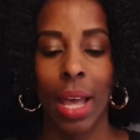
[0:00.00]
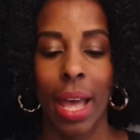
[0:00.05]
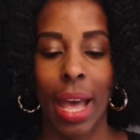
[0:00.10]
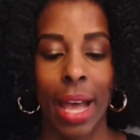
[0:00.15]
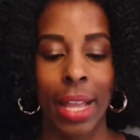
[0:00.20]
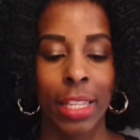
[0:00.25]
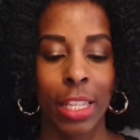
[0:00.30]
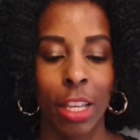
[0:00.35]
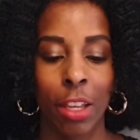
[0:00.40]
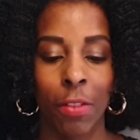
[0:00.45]

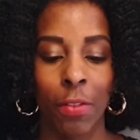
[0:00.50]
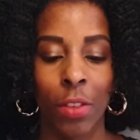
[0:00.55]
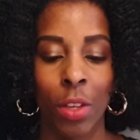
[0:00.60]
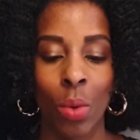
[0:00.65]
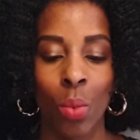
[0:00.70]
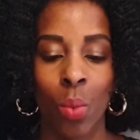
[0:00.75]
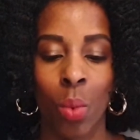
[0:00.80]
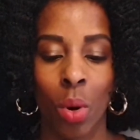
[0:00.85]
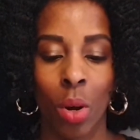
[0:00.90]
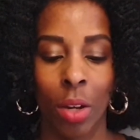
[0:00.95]
And if
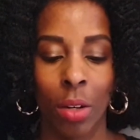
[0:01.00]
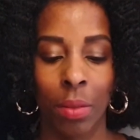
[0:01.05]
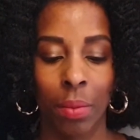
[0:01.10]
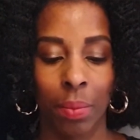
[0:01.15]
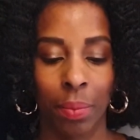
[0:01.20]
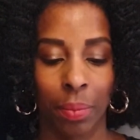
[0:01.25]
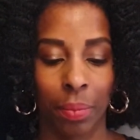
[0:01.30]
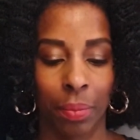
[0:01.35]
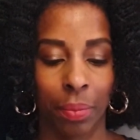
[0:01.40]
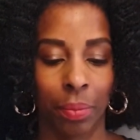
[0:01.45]
you
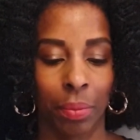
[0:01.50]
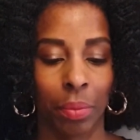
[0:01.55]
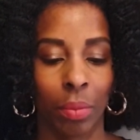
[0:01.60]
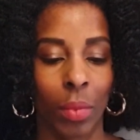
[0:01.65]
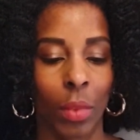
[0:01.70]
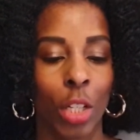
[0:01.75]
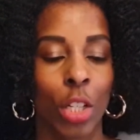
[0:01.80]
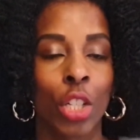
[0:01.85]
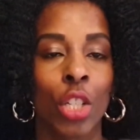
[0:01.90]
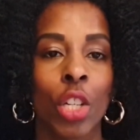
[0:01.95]
want,
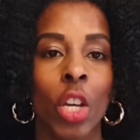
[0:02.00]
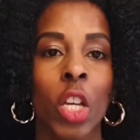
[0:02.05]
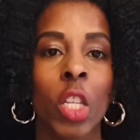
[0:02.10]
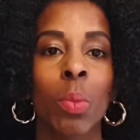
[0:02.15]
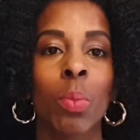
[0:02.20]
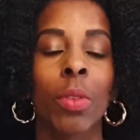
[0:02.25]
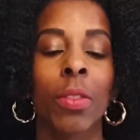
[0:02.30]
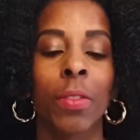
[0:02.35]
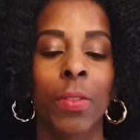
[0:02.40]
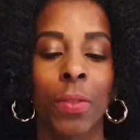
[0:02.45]

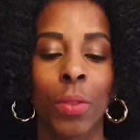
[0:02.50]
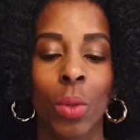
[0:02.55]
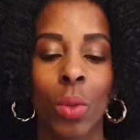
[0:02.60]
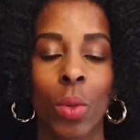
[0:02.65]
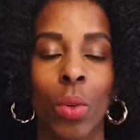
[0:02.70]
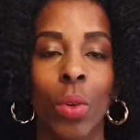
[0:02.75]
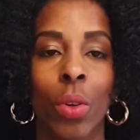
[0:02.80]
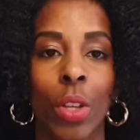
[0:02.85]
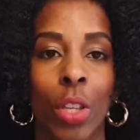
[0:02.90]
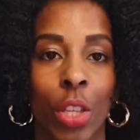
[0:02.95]
just
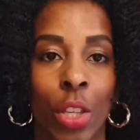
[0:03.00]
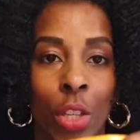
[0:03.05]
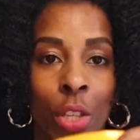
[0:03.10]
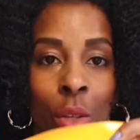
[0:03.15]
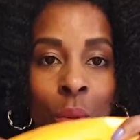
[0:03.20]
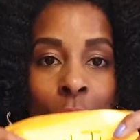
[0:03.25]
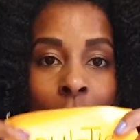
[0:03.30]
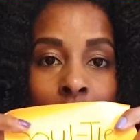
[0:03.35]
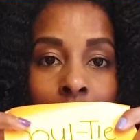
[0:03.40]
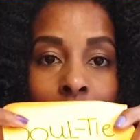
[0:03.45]
before
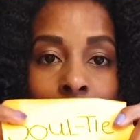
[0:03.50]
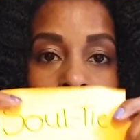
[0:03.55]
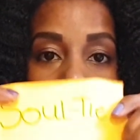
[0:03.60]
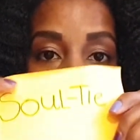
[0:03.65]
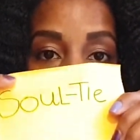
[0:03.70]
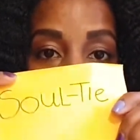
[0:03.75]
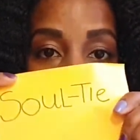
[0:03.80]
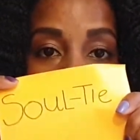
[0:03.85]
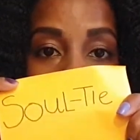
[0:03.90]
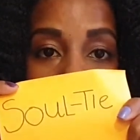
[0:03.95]
you
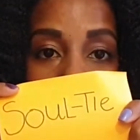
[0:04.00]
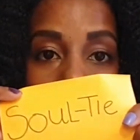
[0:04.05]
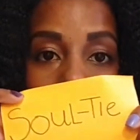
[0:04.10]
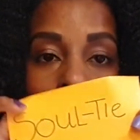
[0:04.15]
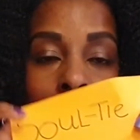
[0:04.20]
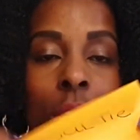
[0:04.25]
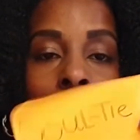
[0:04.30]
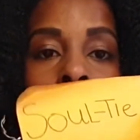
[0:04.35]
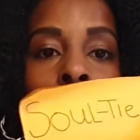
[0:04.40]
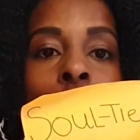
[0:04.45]
cut the
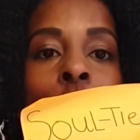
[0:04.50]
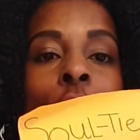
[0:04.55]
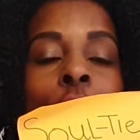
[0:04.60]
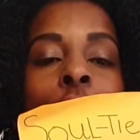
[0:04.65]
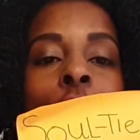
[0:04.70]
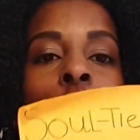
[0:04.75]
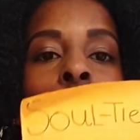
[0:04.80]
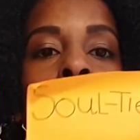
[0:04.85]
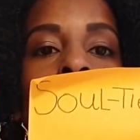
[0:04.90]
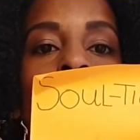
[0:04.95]
cord,
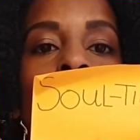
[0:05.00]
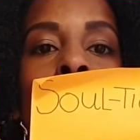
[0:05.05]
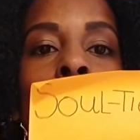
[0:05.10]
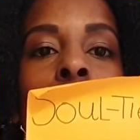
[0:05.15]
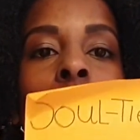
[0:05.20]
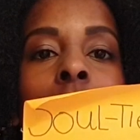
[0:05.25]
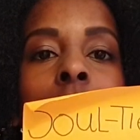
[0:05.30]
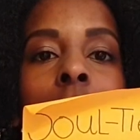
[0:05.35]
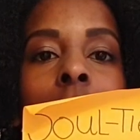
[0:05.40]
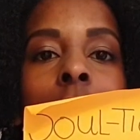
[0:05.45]

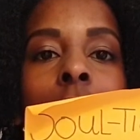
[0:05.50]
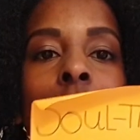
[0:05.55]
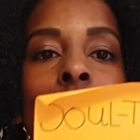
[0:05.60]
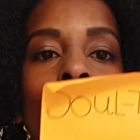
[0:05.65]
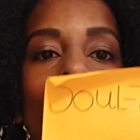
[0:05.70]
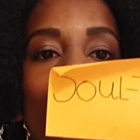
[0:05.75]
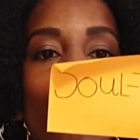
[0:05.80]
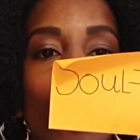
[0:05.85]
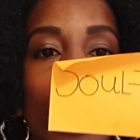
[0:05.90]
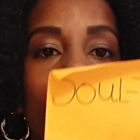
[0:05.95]
you can
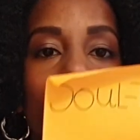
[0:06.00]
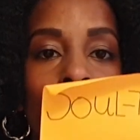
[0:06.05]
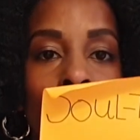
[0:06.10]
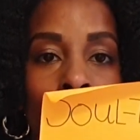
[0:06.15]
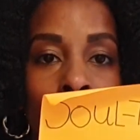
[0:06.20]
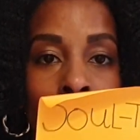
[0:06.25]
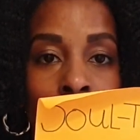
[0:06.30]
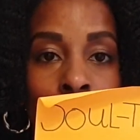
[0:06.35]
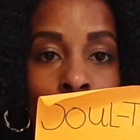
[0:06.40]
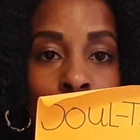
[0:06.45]

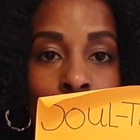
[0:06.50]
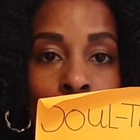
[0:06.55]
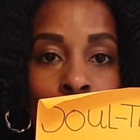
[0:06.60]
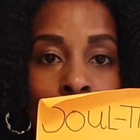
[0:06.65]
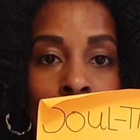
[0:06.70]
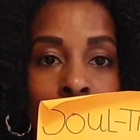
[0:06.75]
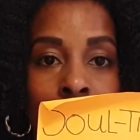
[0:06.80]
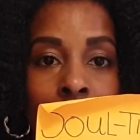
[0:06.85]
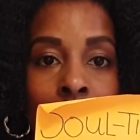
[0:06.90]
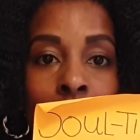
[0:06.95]
reread your
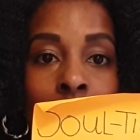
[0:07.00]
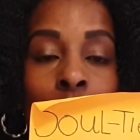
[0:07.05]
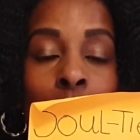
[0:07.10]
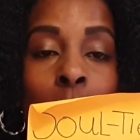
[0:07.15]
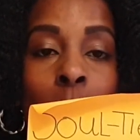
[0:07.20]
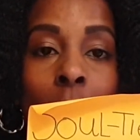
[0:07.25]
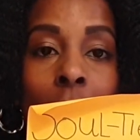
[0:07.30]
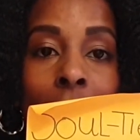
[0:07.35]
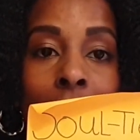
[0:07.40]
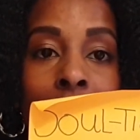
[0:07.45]
reasons
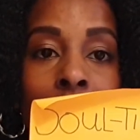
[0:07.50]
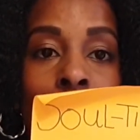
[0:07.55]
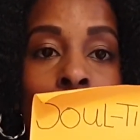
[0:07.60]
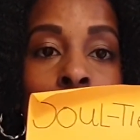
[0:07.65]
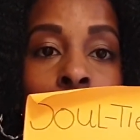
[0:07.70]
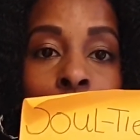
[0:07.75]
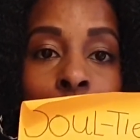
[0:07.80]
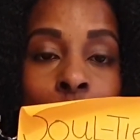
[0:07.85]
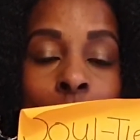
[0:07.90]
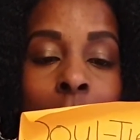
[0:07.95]
why
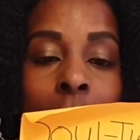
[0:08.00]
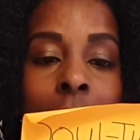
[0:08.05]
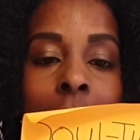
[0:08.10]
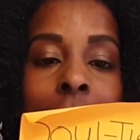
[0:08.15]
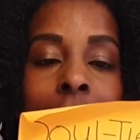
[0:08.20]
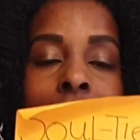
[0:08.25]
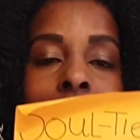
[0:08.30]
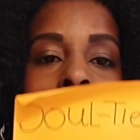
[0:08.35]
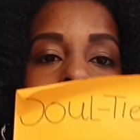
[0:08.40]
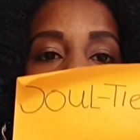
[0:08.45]
you're doing
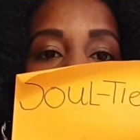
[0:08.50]
it.